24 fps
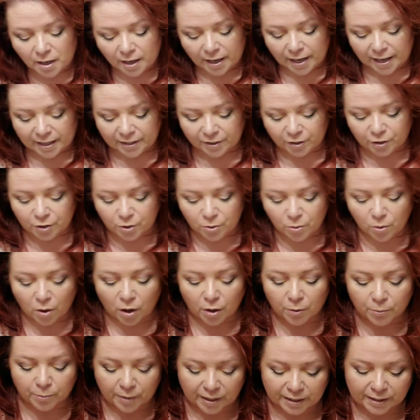and you
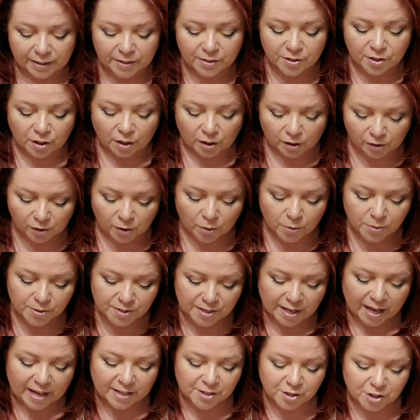are ready to close
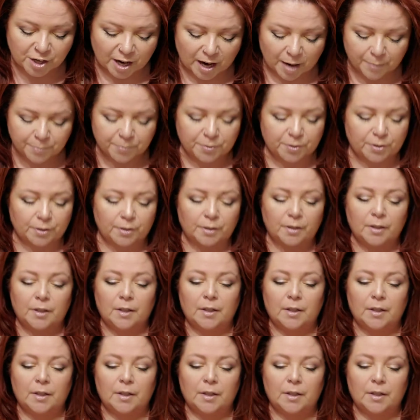that chapter.